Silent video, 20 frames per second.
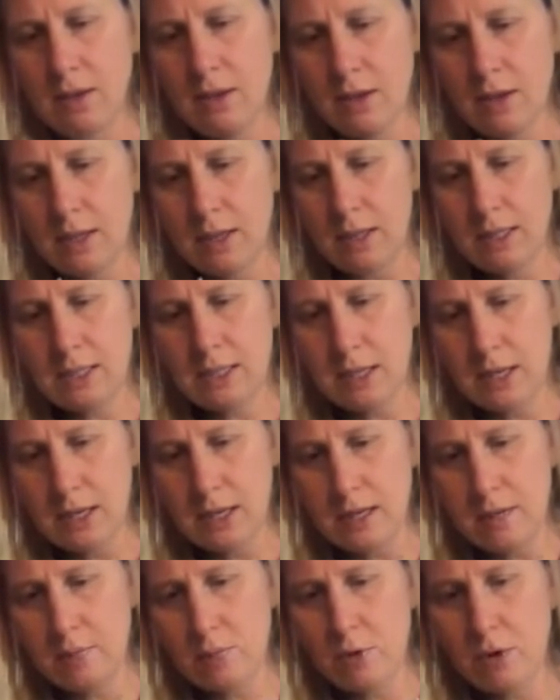I need to
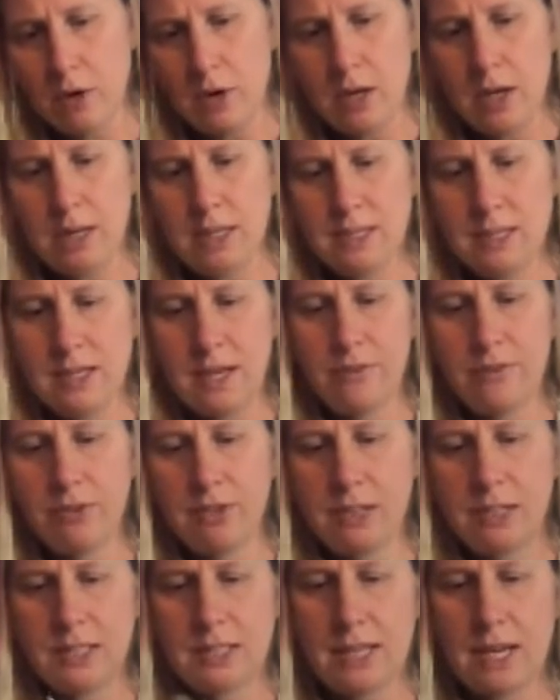add more, and I definitely
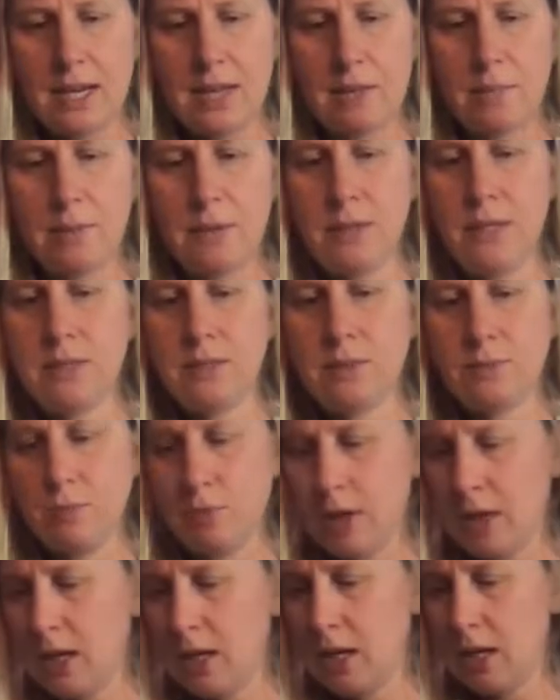need to add a piece
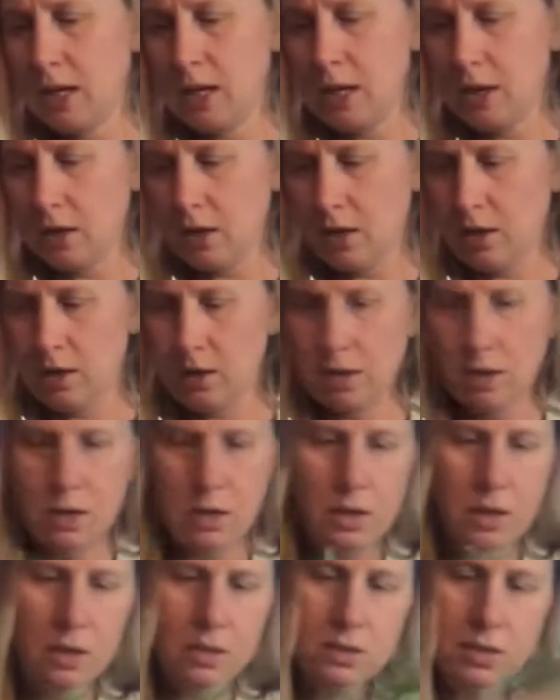right in here.
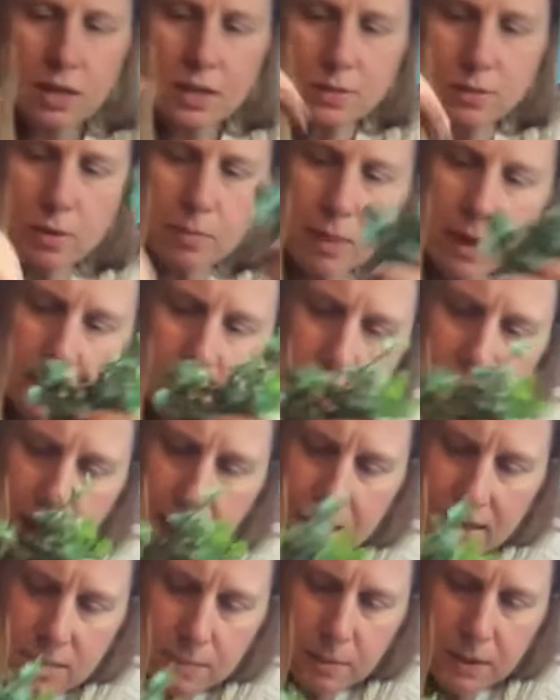So that's where my
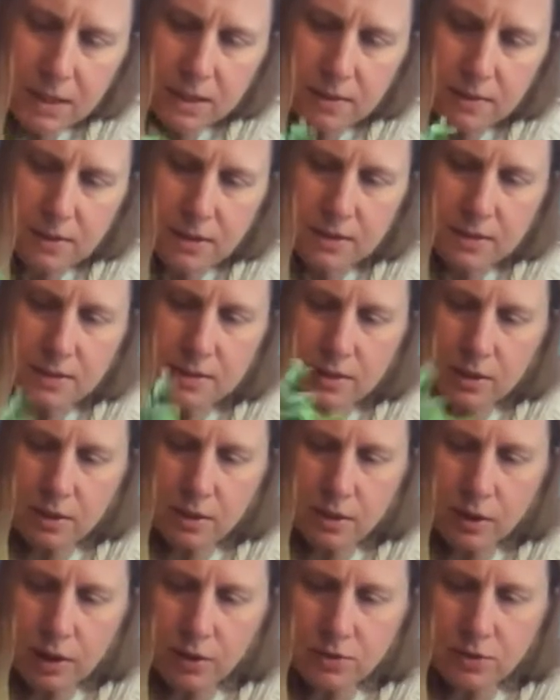last piece of this is going to
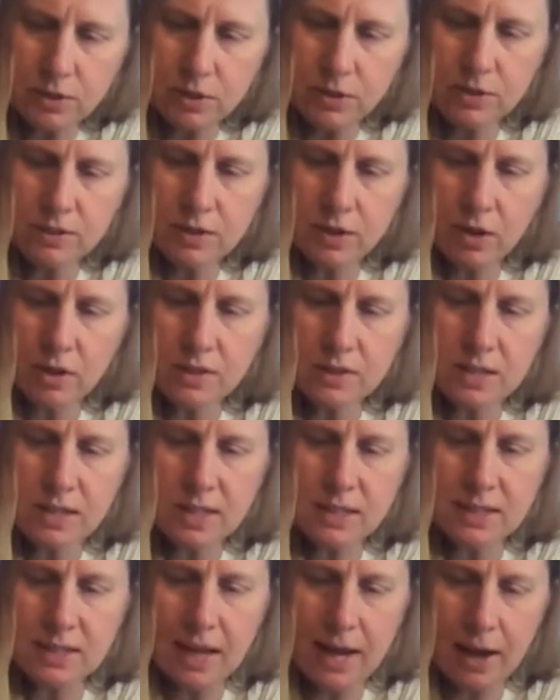go. So I'm using all
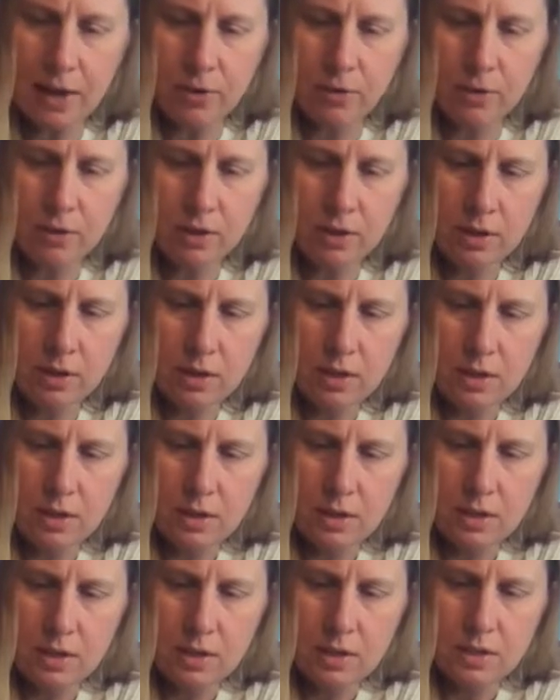6 now,
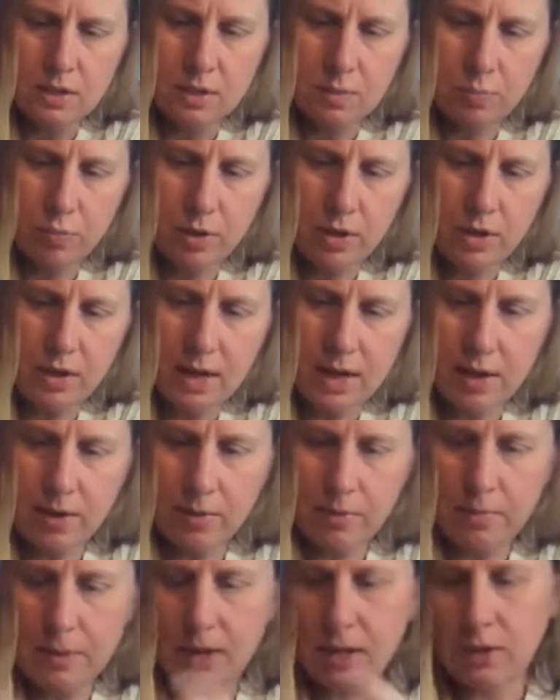spreading
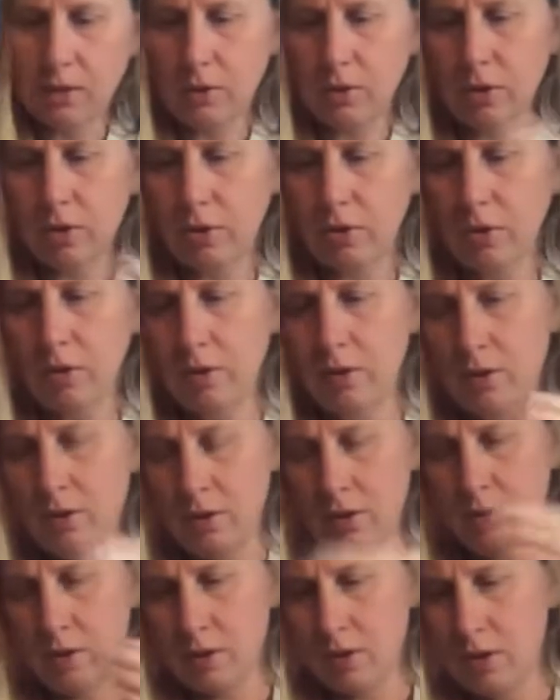out, making a little,
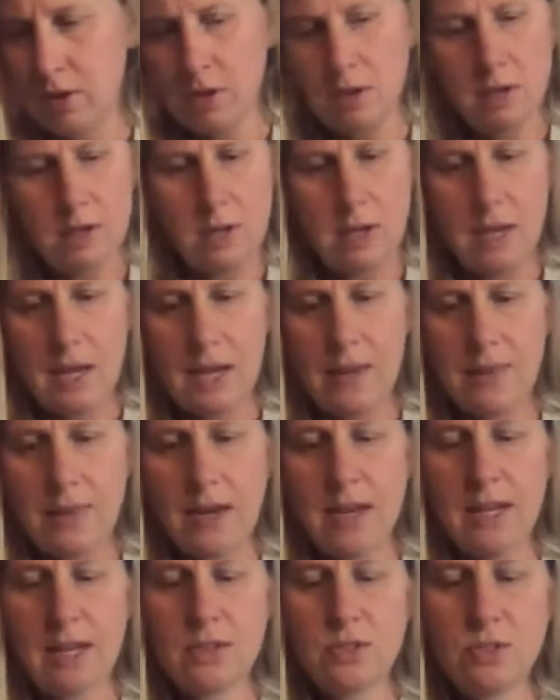and then
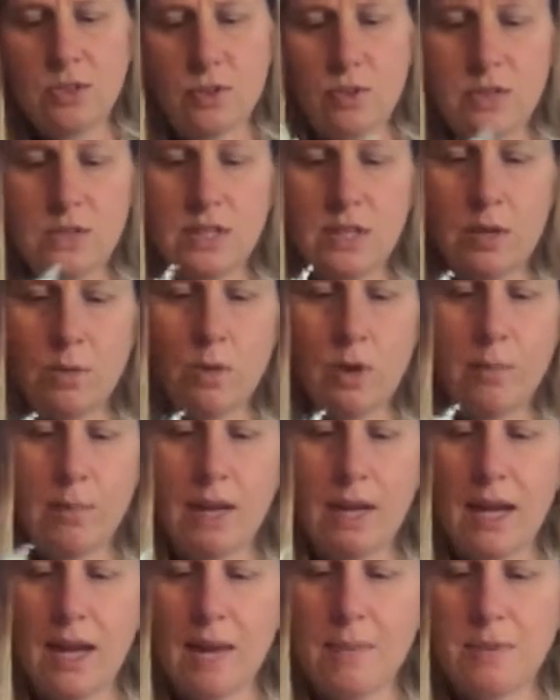I can sort of see where my
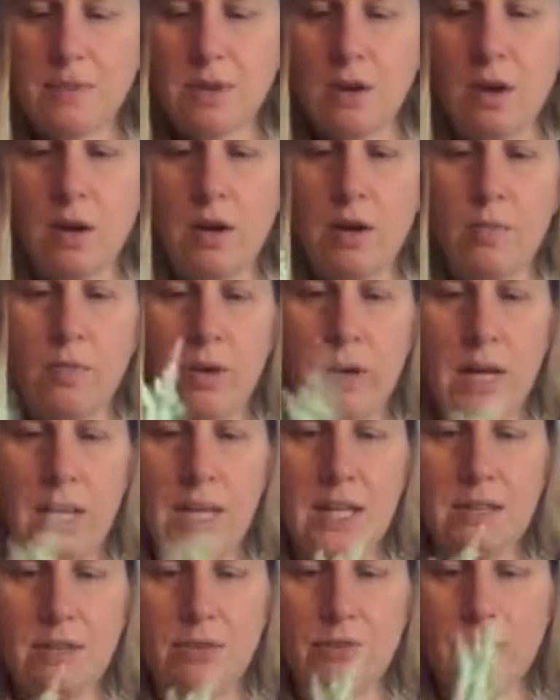gaps are and where I
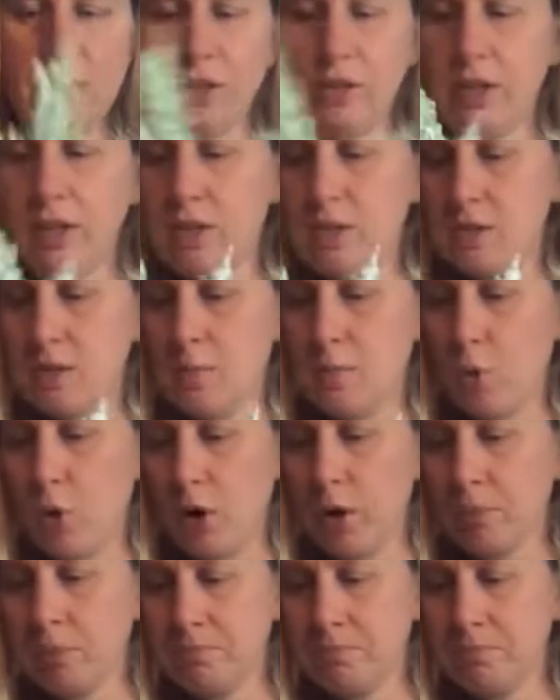need to fill in some more.